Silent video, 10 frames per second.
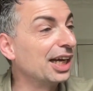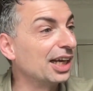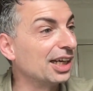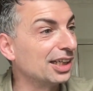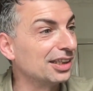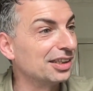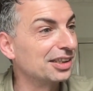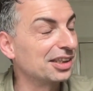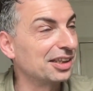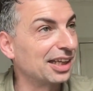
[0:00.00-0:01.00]
and
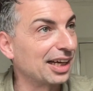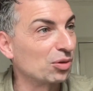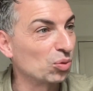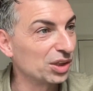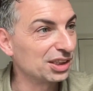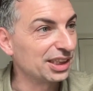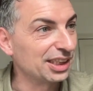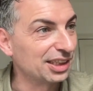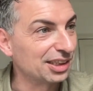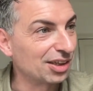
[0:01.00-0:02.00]
that
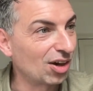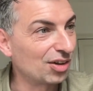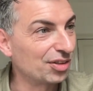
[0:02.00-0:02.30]
really...